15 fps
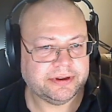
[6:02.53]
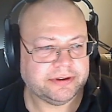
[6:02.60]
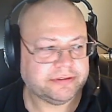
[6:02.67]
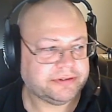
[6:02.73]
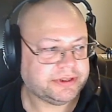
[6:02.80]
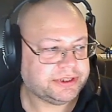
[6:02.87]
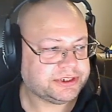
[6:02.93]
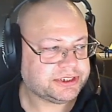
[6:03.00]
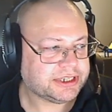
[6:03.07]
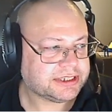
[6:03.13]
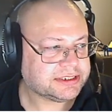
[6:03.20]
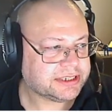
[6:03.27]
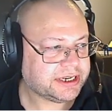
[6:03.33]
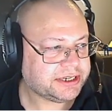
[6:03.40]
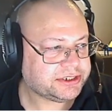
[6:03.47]
Finish that
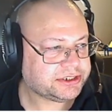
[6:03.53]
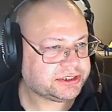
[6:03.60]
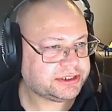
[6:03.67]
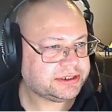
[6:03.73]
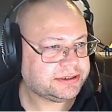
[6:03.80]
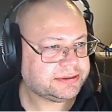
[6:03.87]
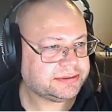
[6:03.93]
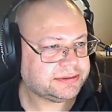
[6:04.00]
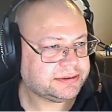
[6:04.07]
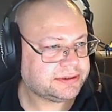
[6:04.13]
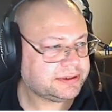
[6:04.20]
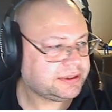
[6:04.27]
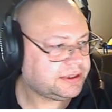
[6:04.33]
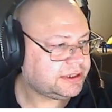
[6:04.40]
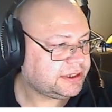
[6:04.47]
sketch.
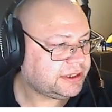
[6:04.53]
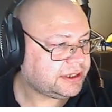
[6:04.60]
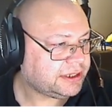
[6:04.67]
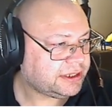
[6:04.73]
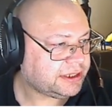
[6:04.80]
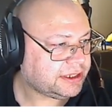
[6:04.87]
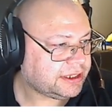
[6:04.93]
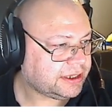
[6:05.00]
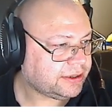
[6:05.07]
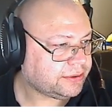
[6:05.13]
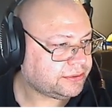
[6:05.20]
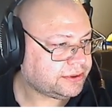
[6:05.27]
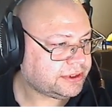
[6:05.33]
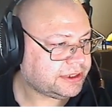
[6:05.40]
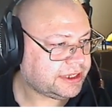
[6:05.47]
Then I go
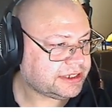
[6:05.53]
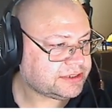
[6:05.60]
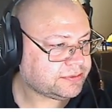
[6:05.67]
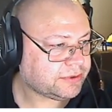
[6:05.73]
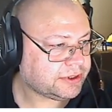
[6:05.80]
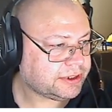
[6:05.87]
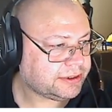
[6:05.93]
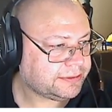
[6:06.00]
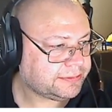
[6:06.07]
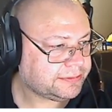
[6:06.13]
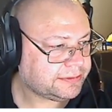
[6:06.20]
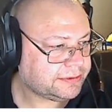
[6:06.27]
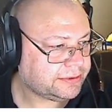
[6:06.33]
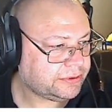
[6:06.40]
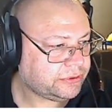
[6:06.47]
to the next one,
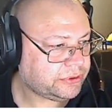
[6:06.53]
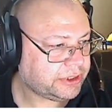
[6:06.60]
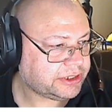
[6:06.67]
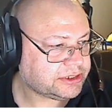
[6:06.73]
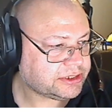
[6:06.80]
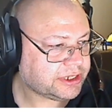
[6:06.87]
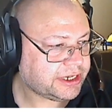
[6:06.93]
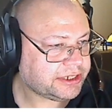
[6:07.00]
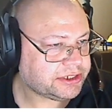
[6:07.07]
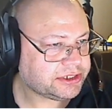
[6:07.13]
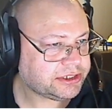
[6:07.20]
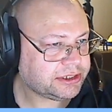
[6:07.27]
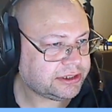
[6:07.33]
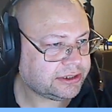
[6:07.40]
create sketch,